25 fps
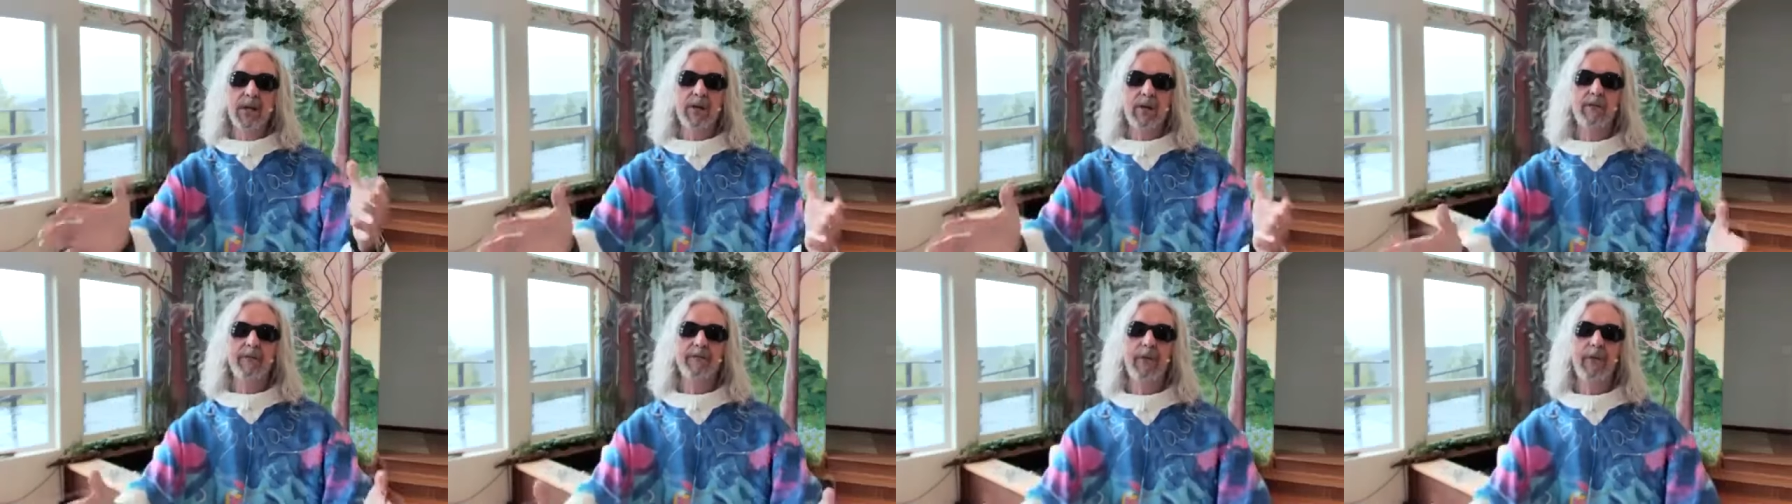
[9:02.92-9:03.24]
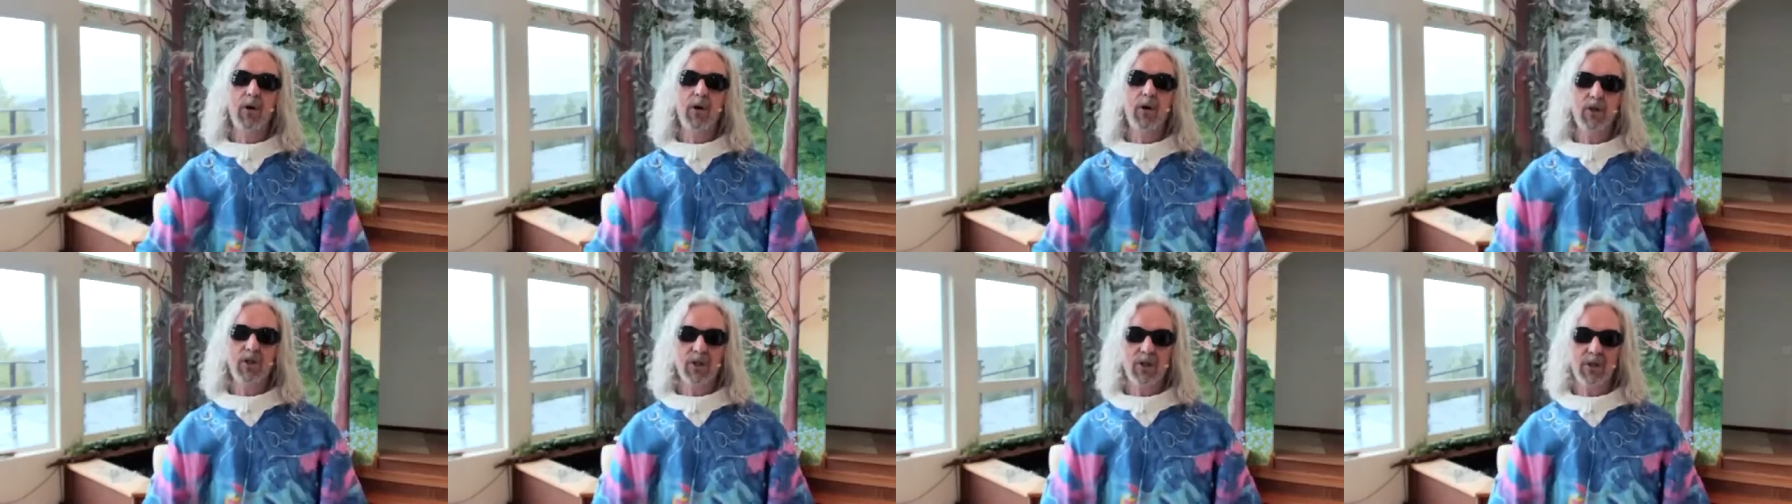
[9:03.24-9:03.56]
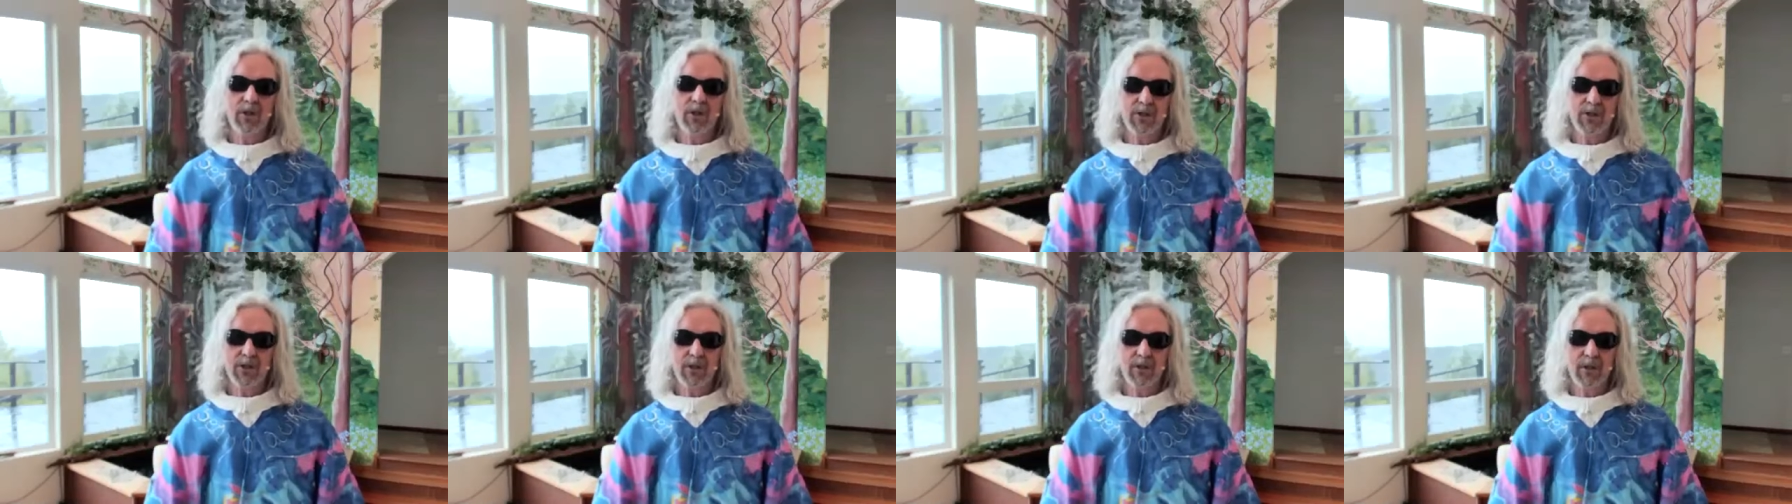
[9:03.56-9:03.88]

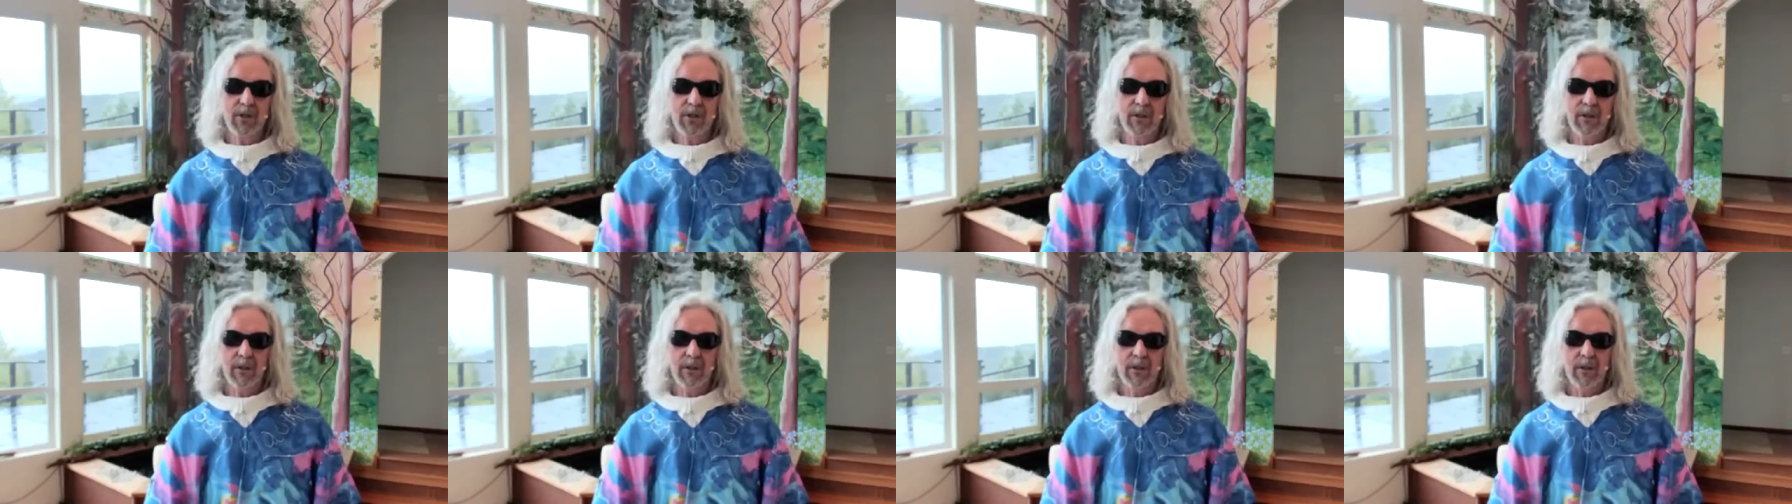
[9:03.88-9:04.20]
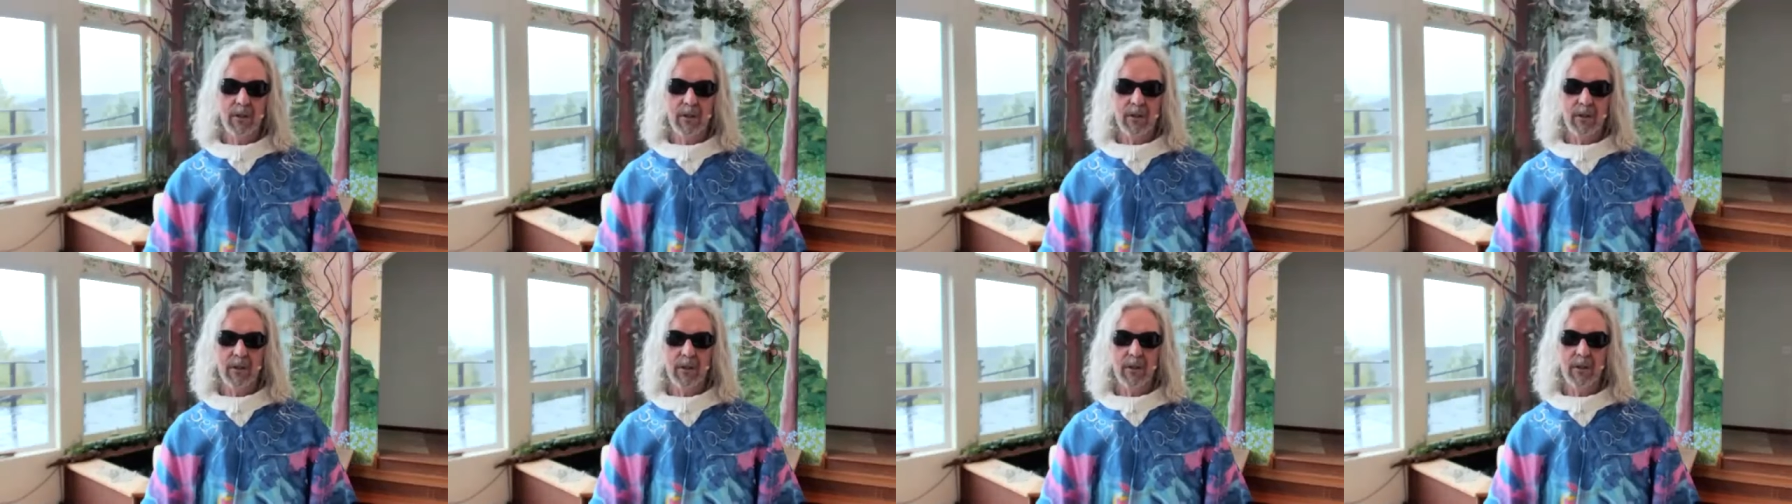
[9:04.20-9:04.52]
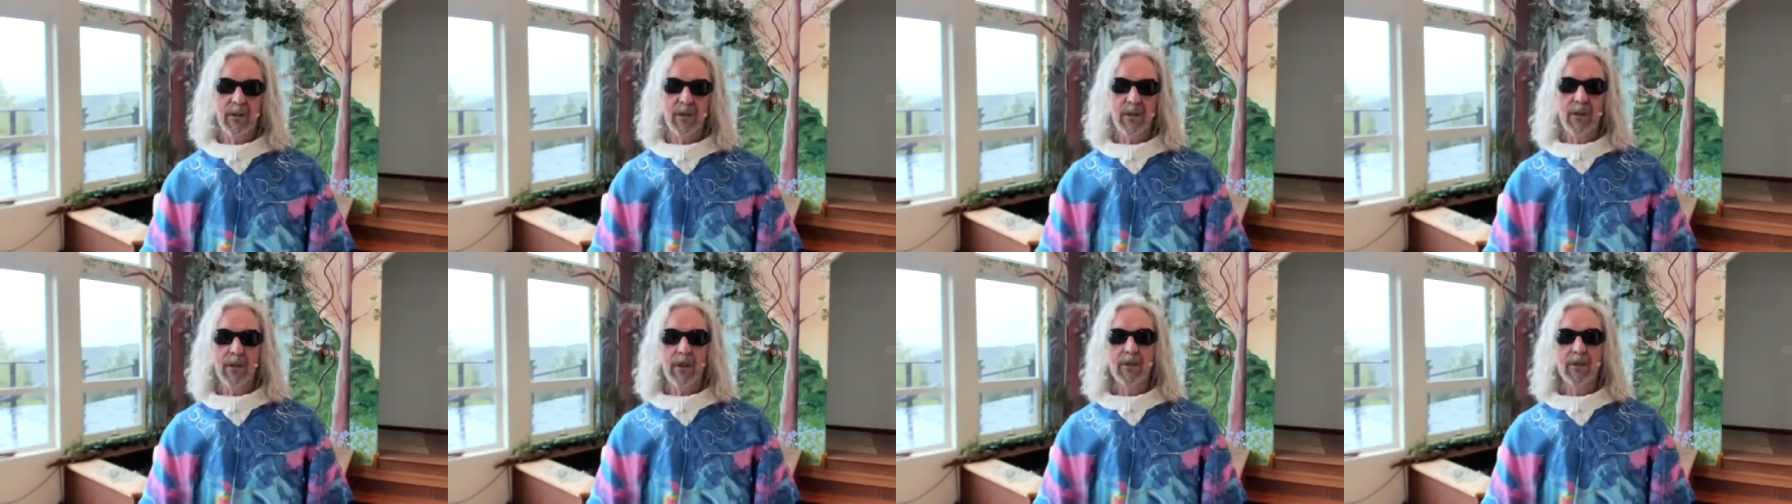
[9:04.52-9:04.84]
functions.
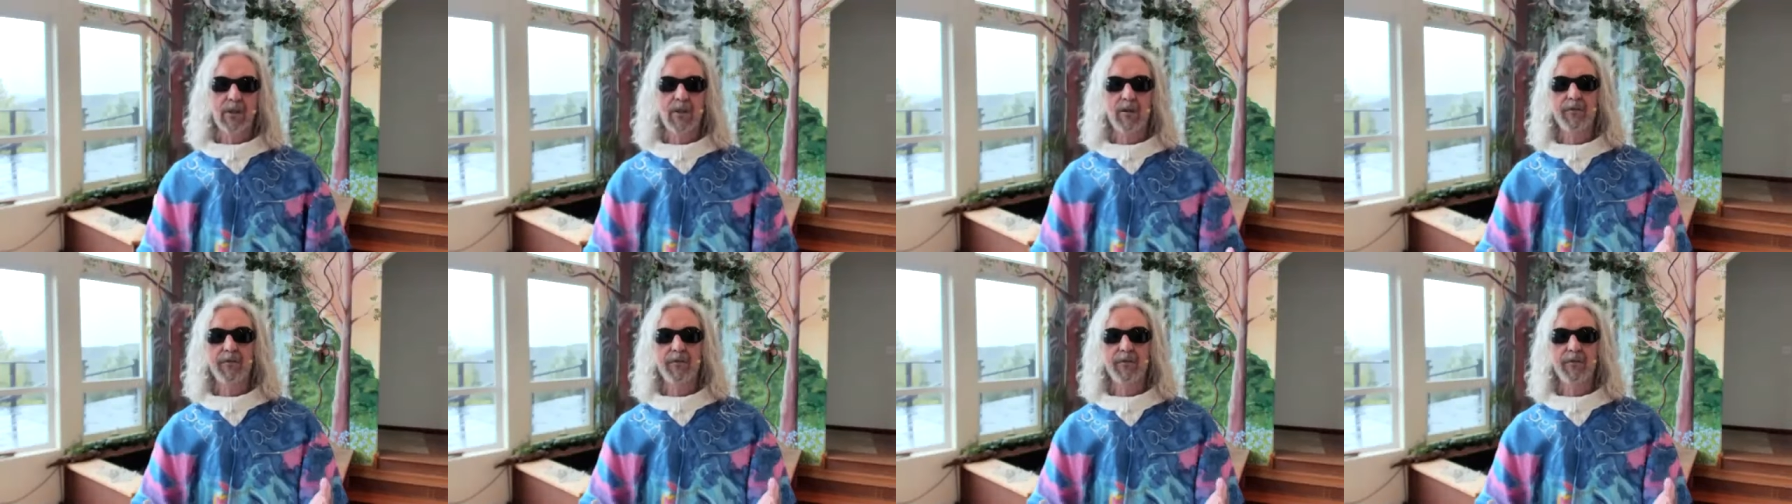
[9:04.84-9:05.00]
The